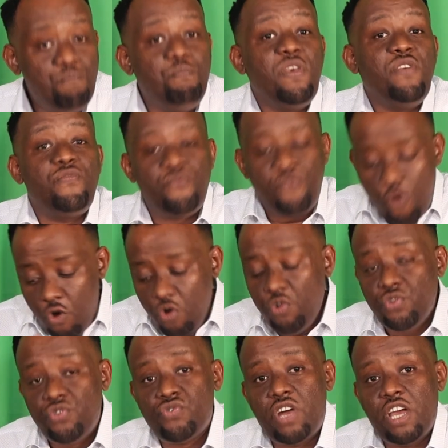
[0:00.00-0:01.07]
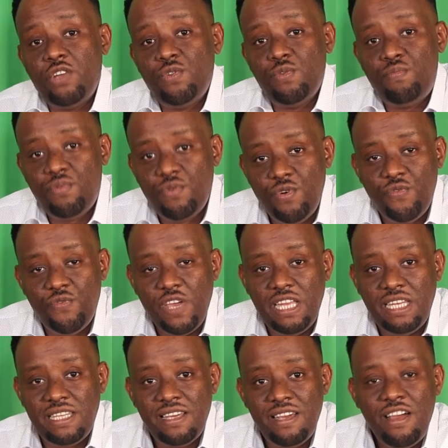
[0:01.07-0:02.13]
Before you try to prove
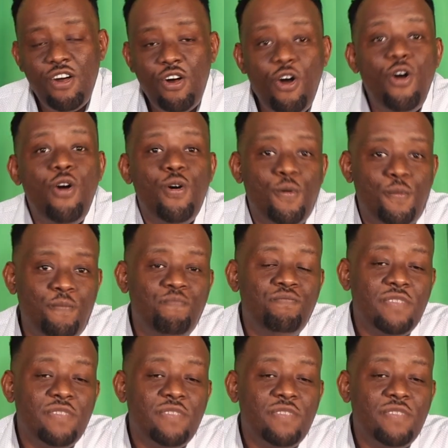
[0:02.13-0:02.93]
it, oh,